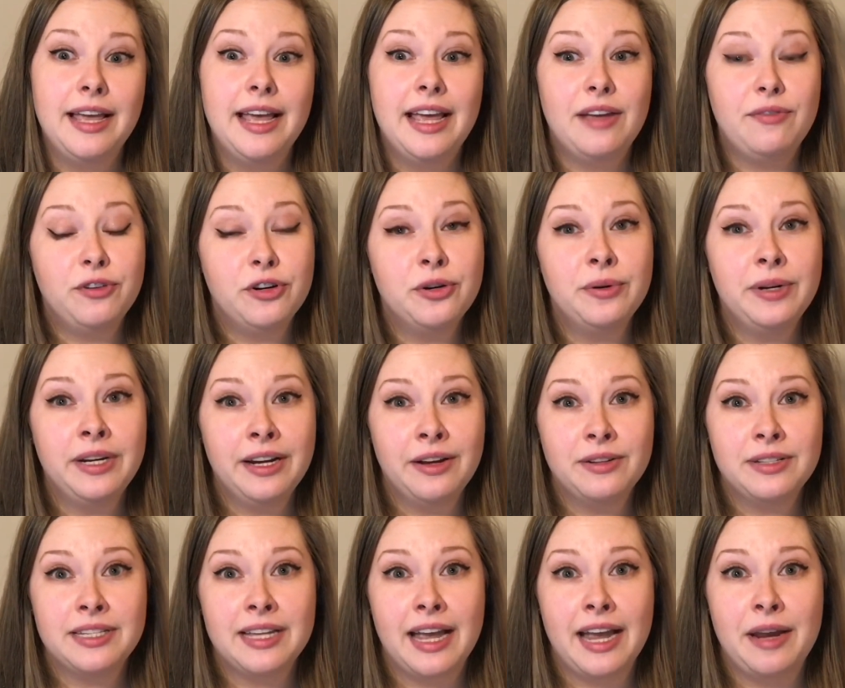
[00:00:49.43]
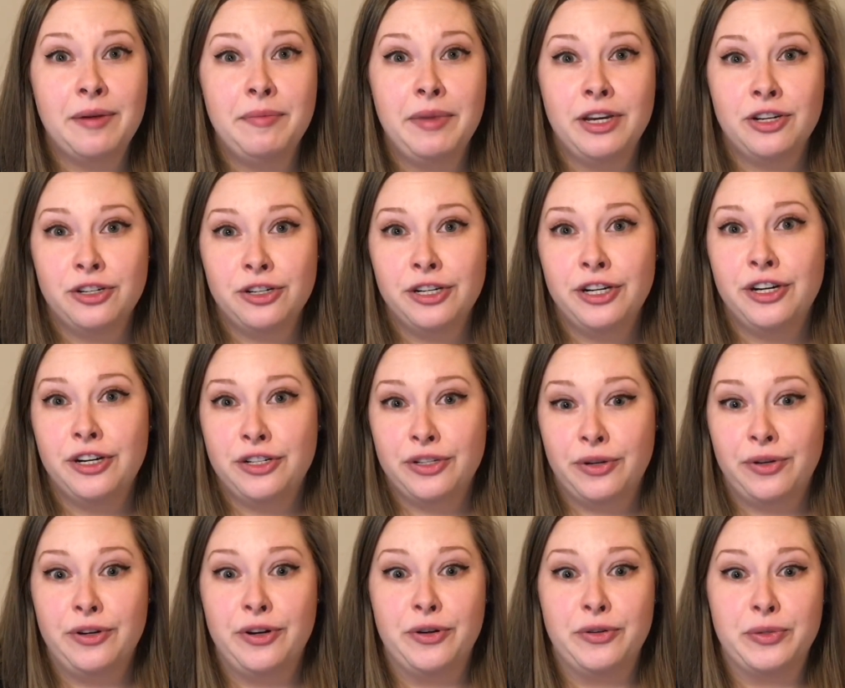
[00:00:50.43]
If you're going outside, make sure your
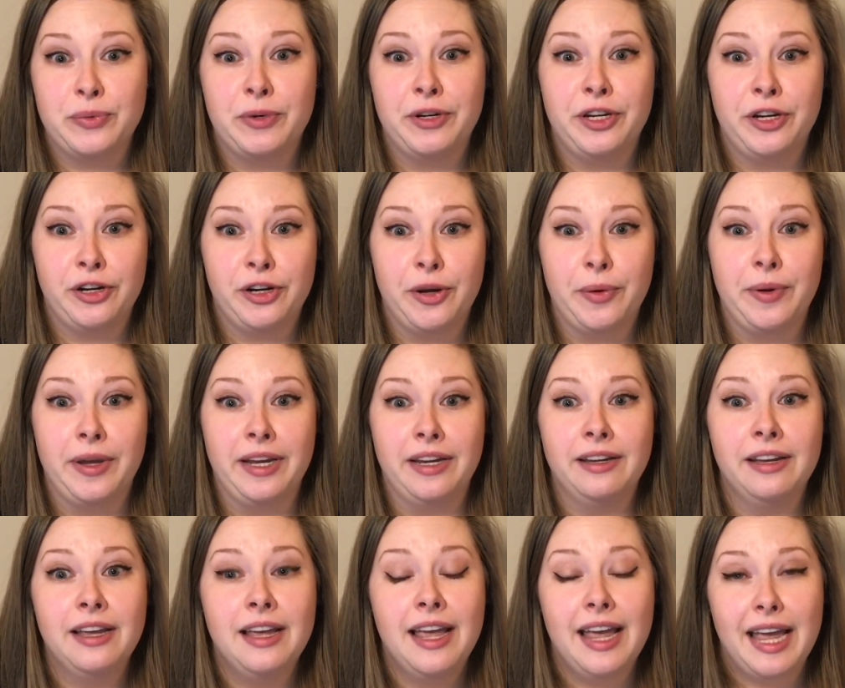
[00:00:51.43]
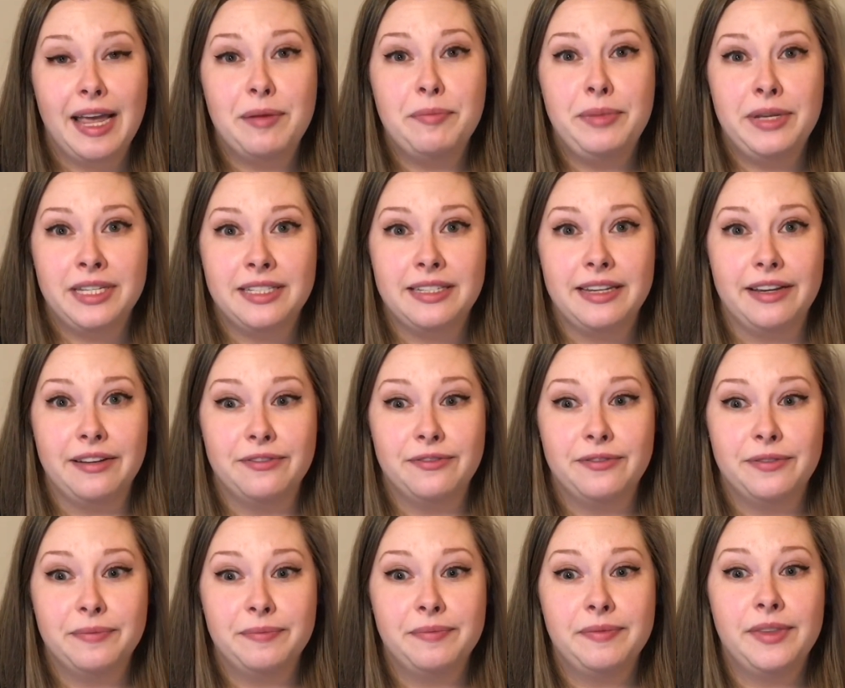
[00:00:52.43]
adult knows where you're going, and be safe.
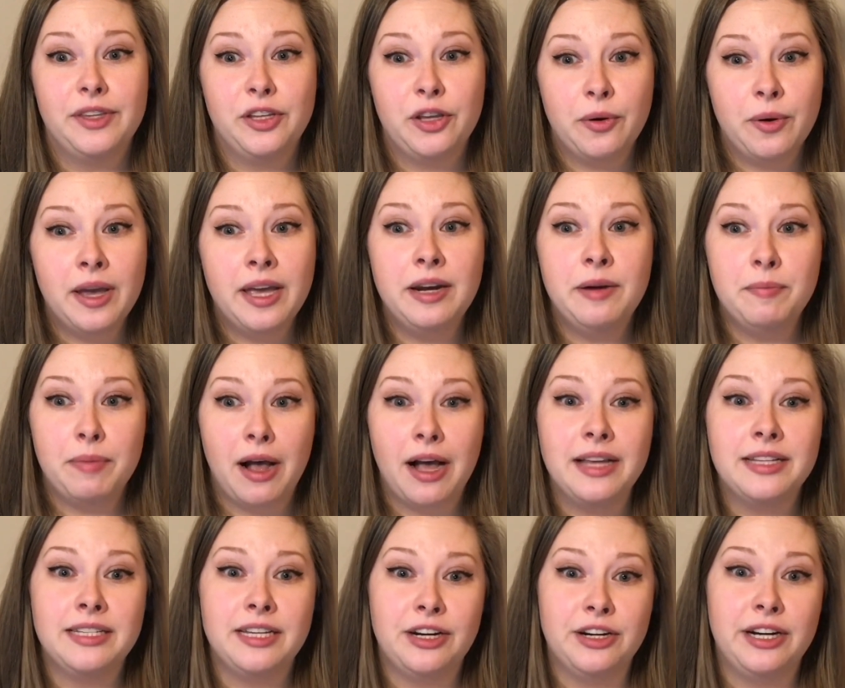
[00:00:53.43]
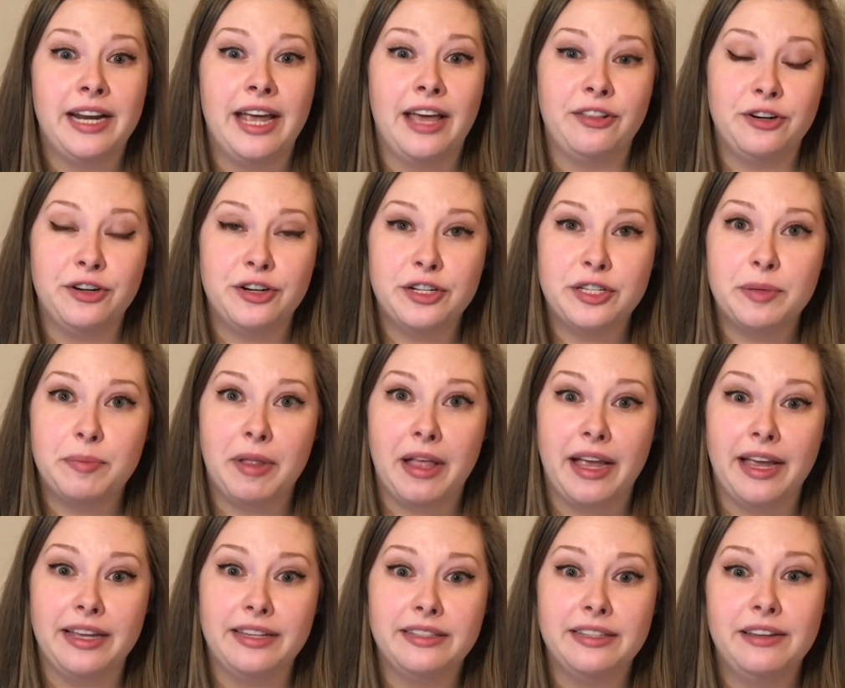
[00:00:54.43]
Go ahead and pause here to gather your
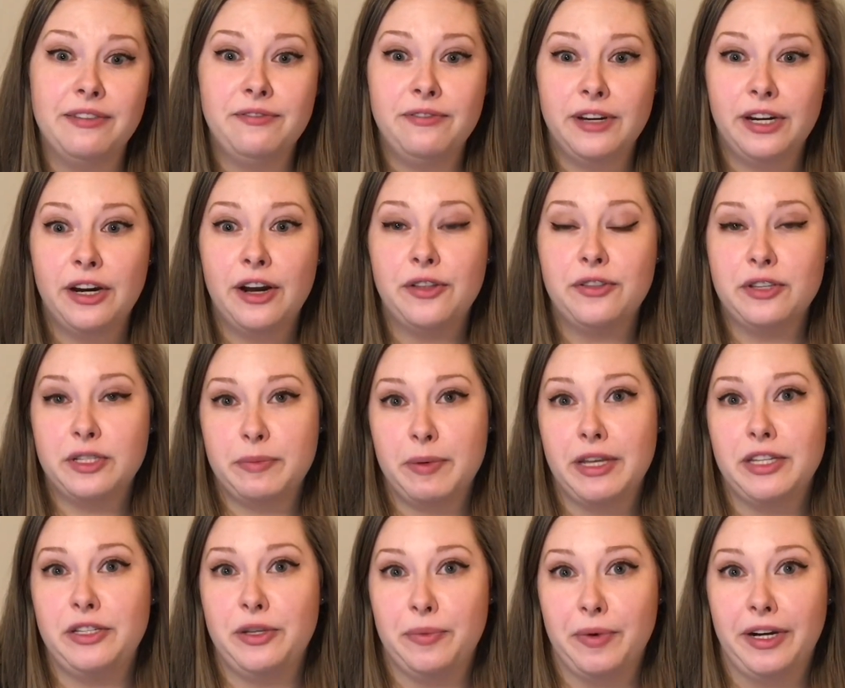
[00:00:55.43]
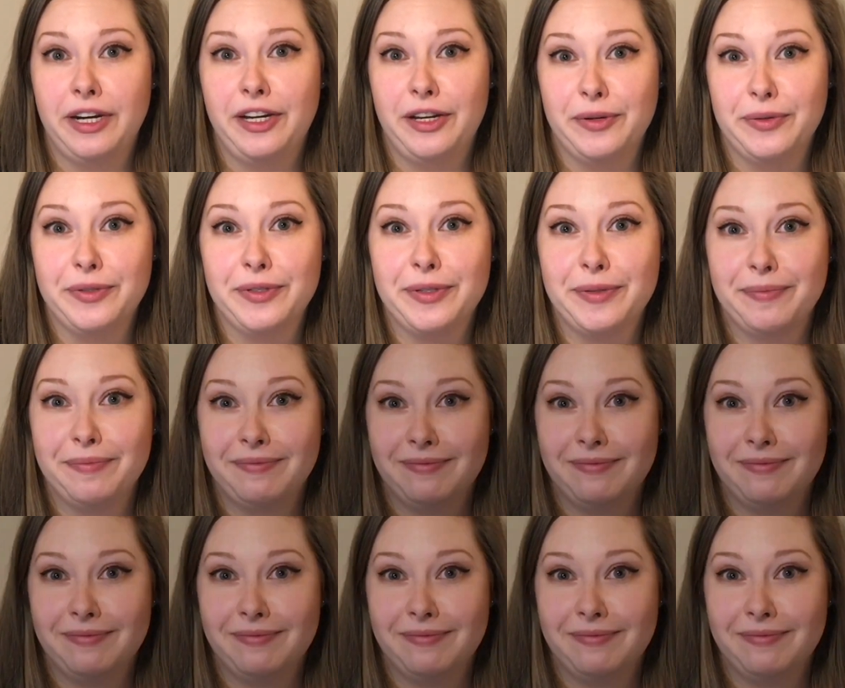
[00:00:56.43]
supplies and figure out the space you want to use.